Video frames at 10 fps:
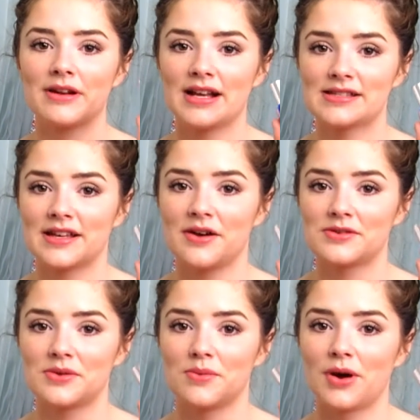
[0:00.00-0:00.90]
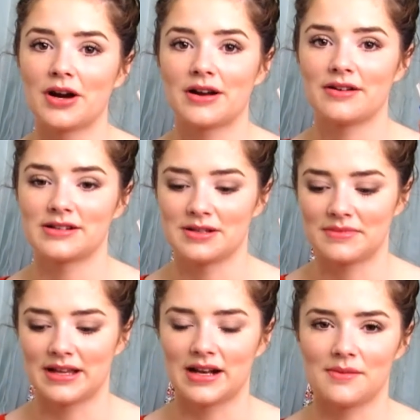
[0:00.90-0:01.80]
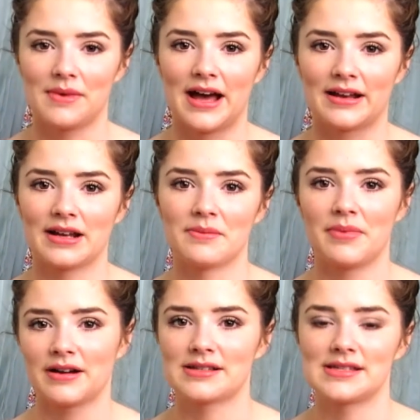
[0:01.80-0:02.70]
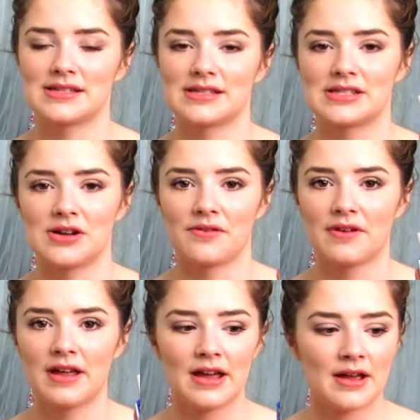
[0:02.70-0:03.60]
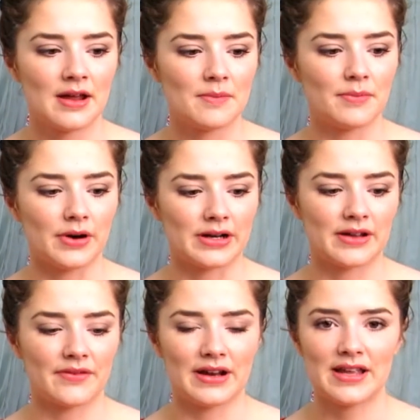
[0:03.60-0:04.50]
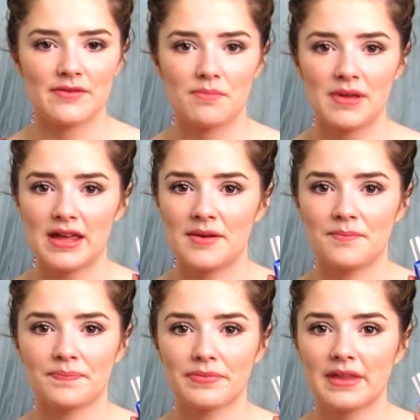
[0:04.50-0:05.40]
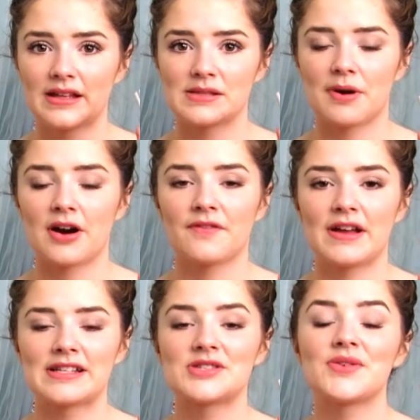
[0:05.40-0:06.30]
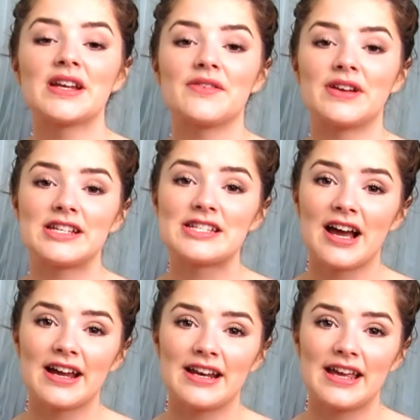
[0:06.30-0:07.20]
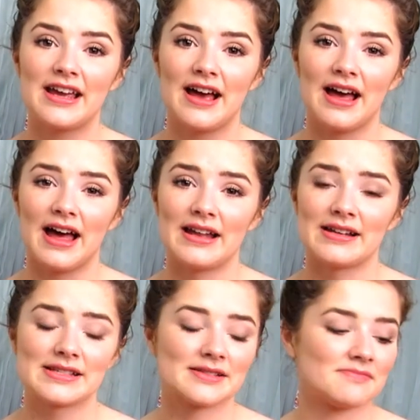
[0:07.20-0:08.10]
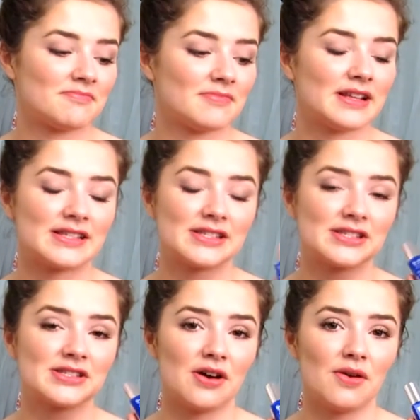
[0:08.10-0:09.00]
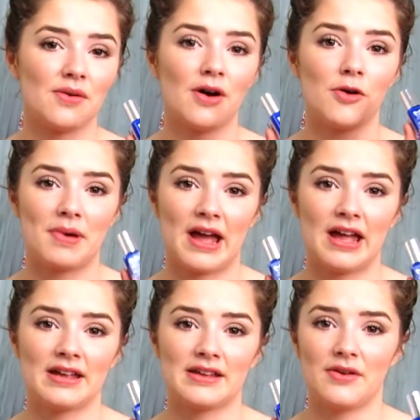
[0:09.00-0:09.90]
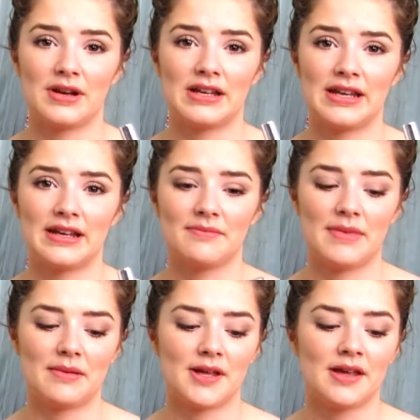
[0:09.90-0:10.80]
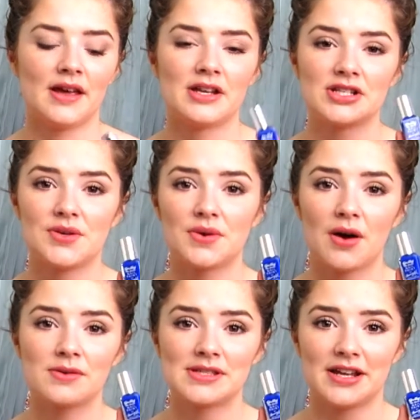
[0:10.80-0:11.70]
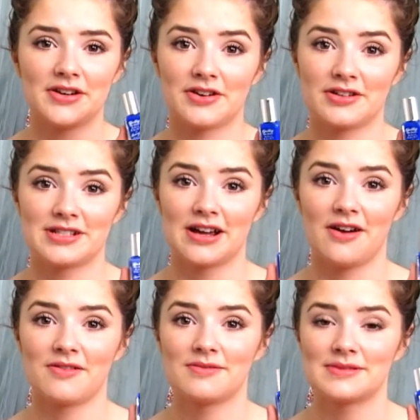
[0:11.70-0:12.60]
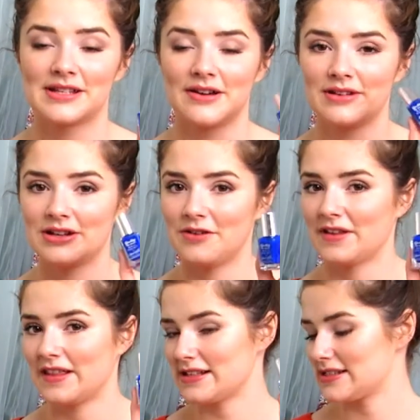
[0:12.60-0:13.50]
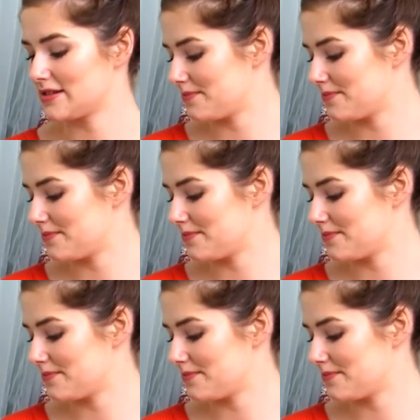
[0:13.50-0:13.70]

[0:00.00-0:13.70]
unless I go to work or something and I'm handling boxes and stuff. But if I leave it be, it's perfect. It's really, really shiny, and this is so opaque. You only need maybe 2 coats and you're good to go. So loving this.